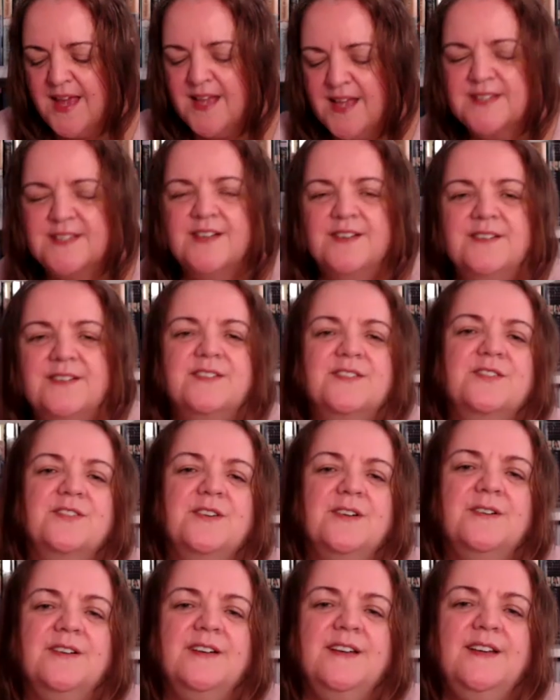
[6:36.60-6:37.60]
So the
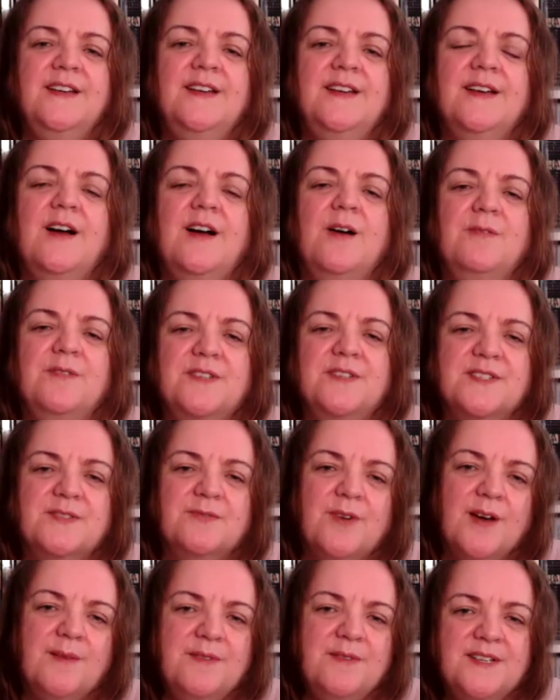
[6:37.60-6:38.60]
story, I would
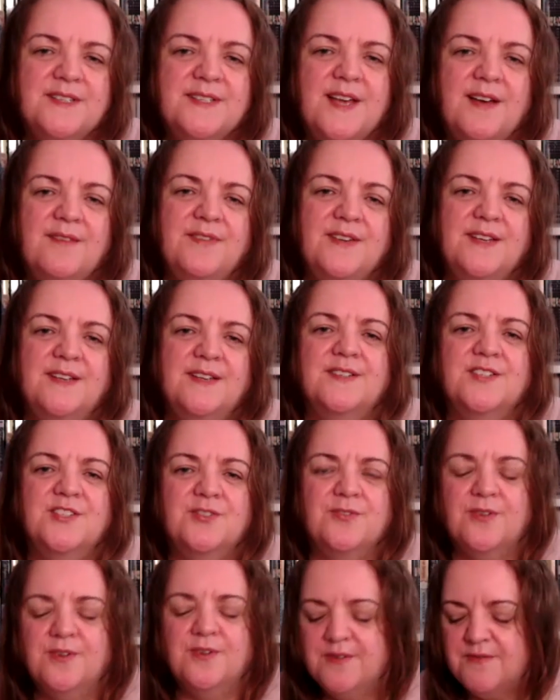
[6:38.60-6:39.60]
describe it as having
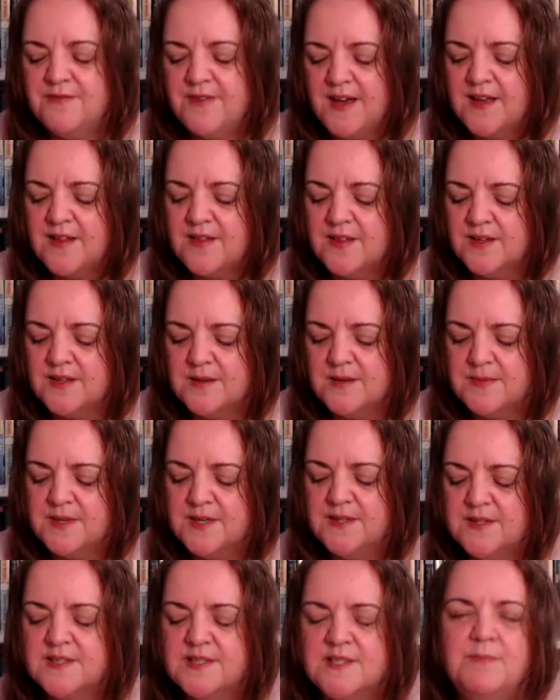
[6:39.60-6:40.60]
strong faith
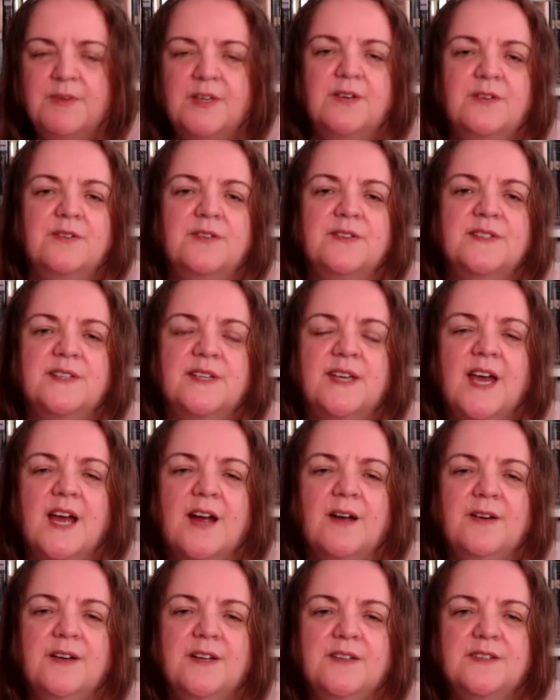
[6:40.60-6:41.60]
elements because the
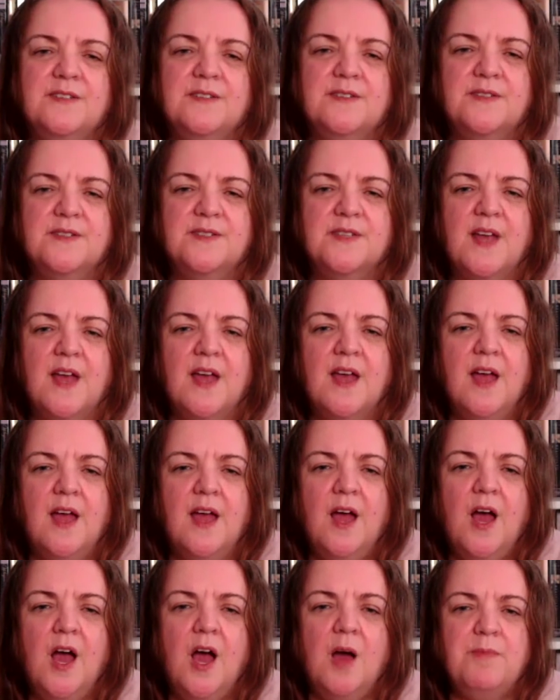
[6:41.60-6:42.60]
characters
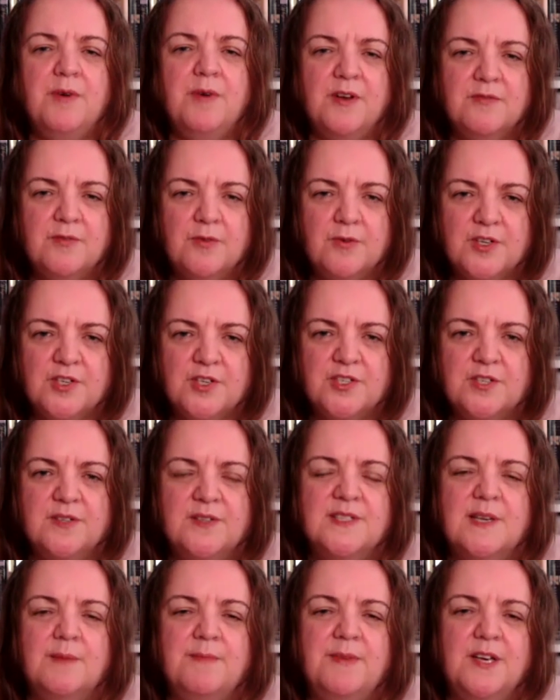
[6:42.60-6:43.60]
are both
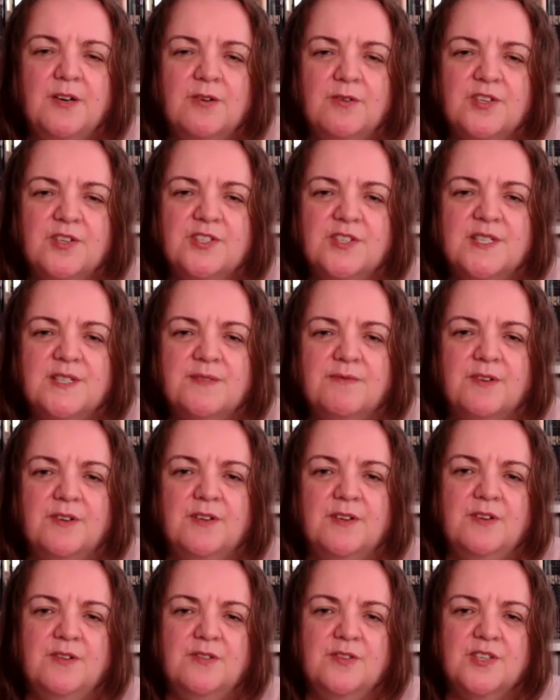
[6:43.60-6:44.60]
Christians. They've been Christians for a
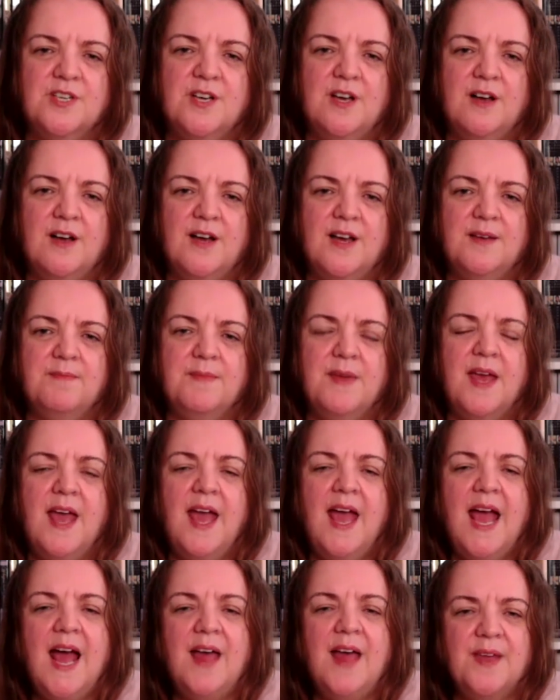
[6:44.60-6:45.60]
long time,
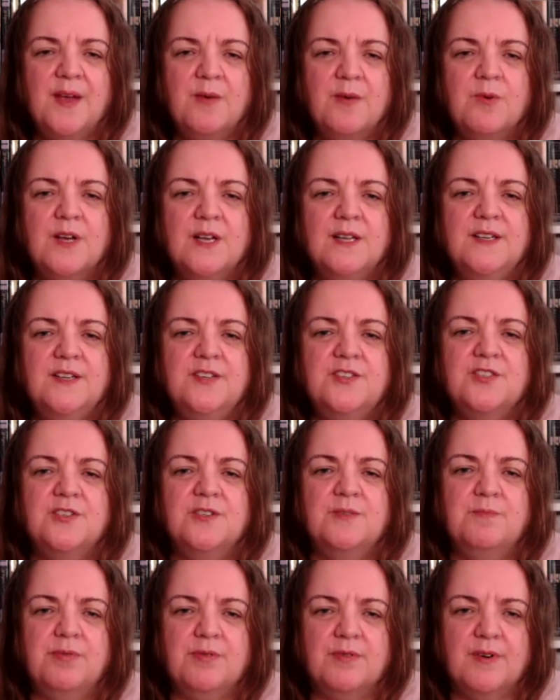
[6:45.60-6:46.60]
and they really
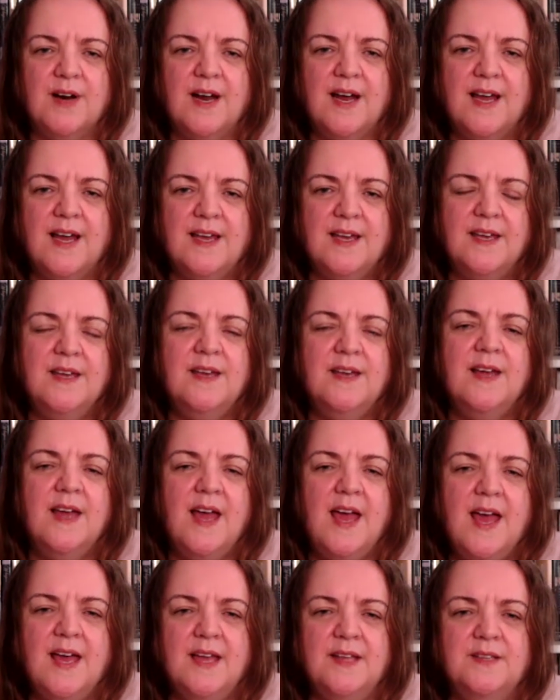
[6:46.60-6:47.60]
do pray
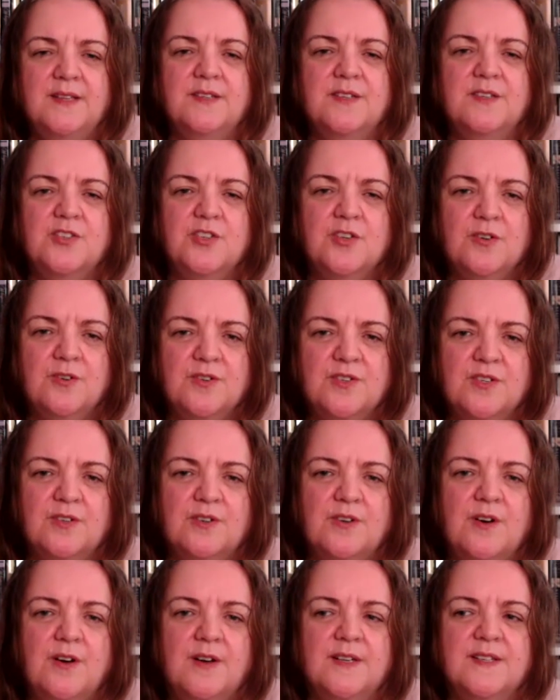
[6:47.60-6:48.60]
and turn to
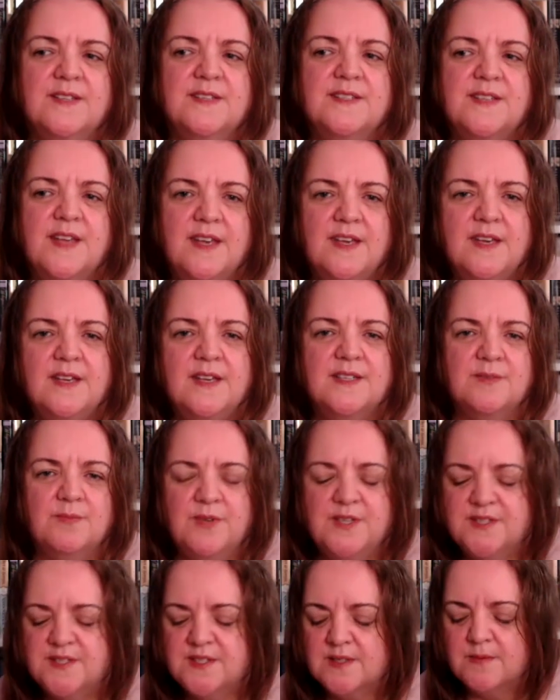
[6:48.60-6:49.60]
God and seek his
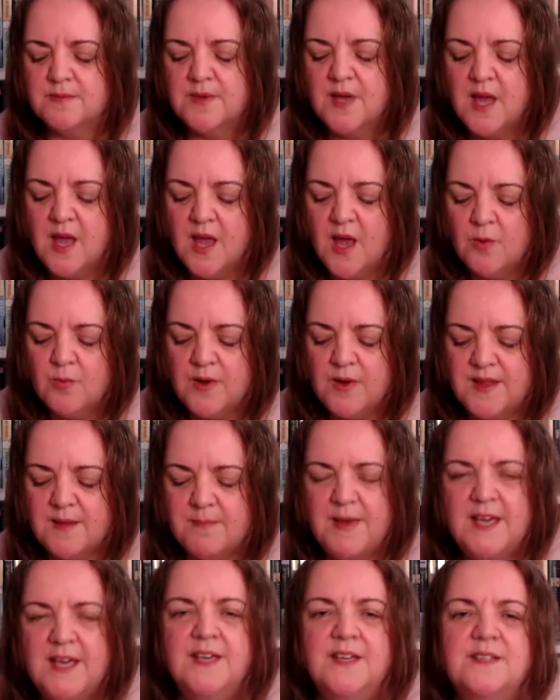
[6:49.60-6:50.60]
wisdom when they're
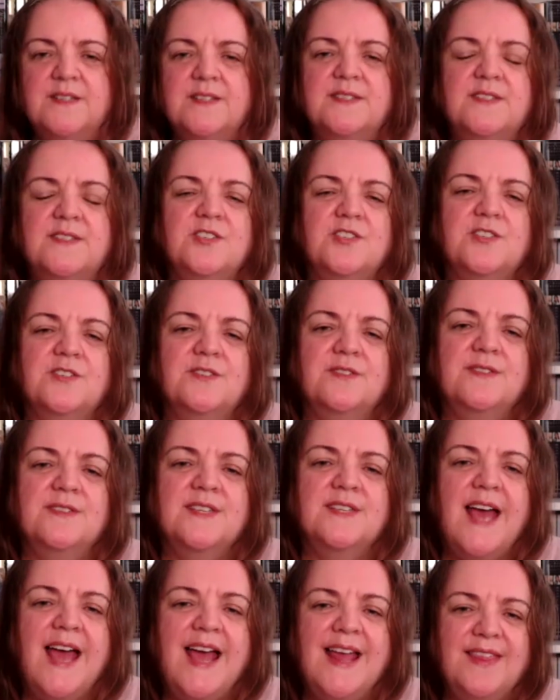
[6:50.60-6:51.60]
making
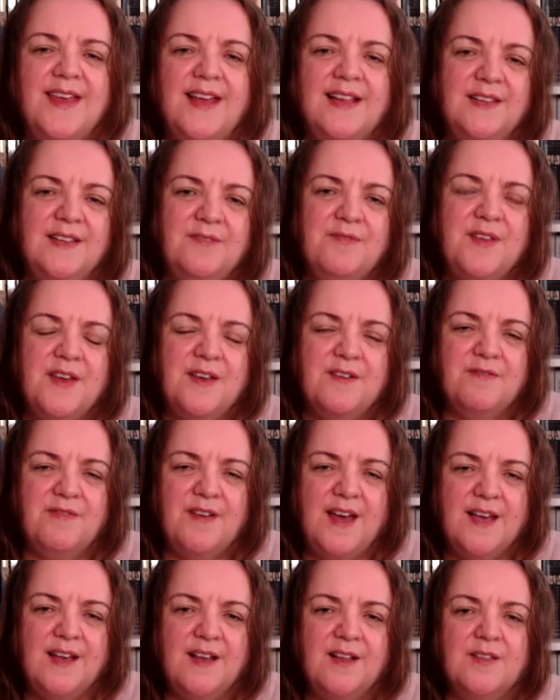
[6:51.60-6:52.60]
decisions, and they live their
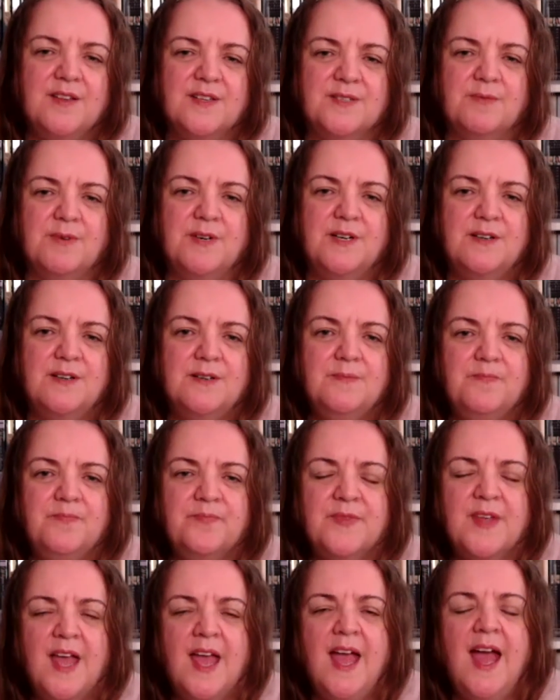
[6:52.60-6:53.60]
faith as well.
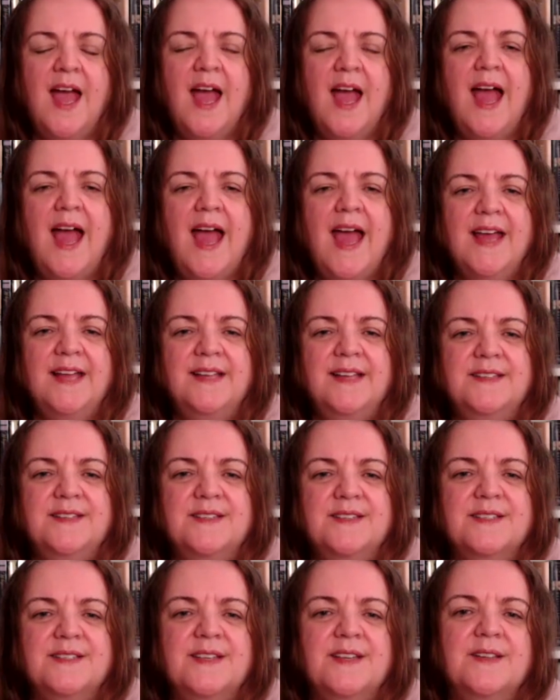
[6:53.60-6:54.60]

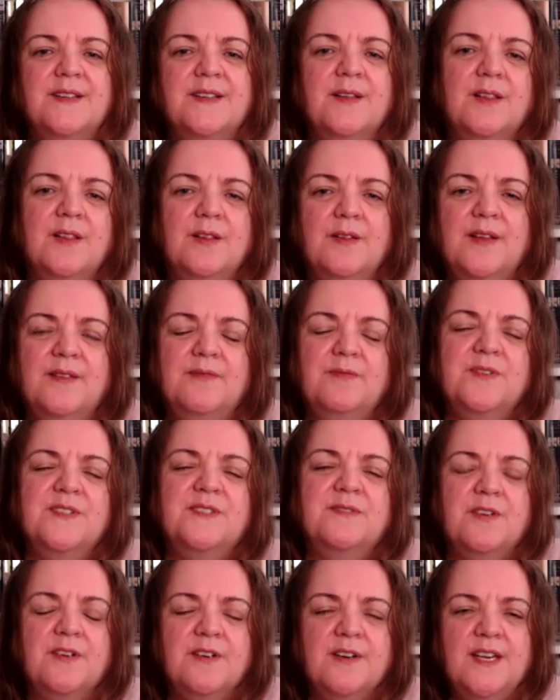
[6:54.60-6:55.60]
And it
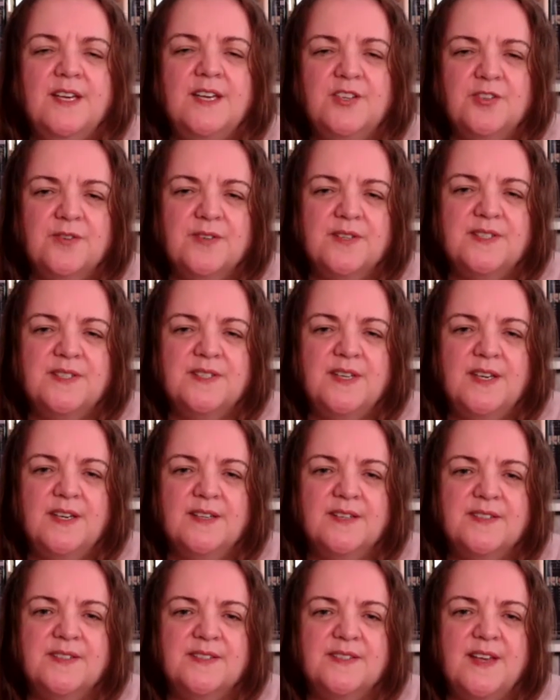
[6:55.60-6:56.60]
was very
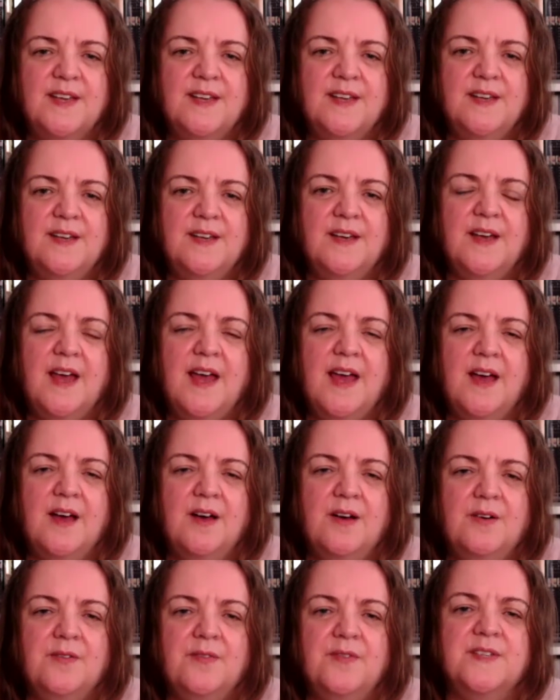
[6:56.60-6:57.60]
interesting seeing
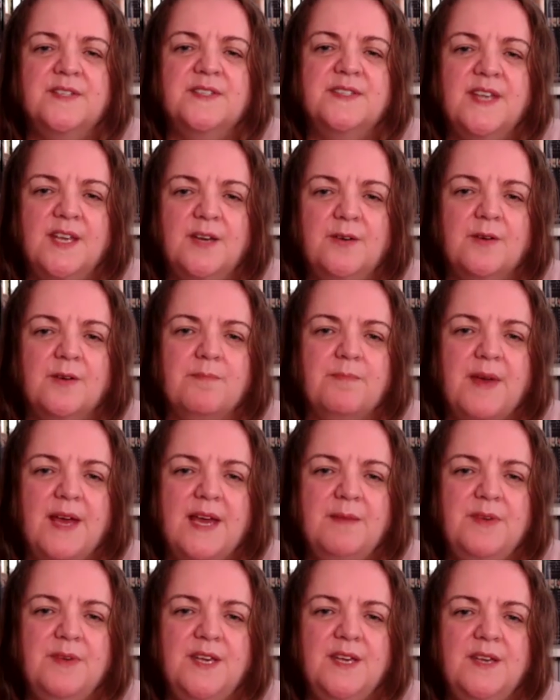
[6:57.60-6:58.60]
how the secret
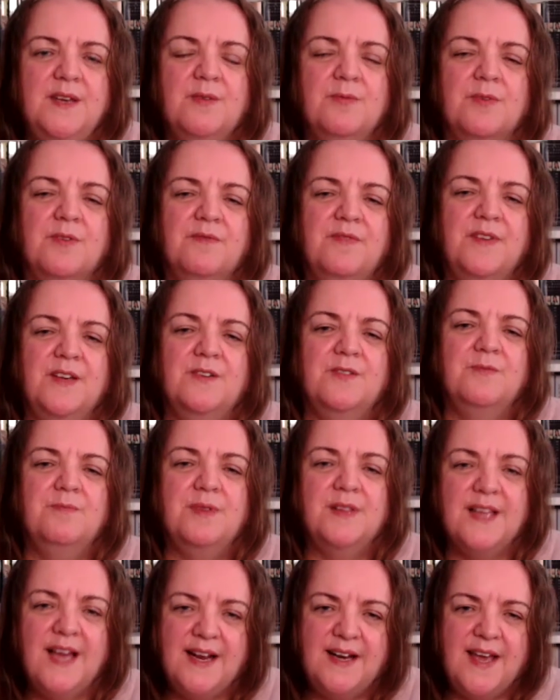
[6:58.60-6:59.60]
baby reveal
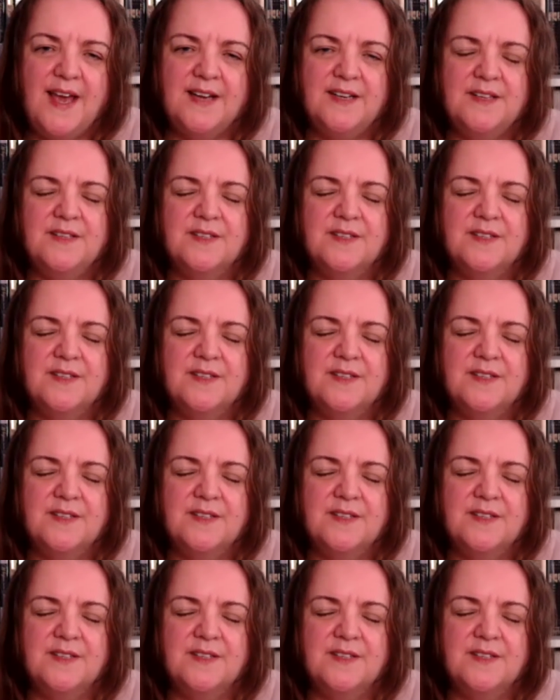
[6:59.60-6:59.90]
played out in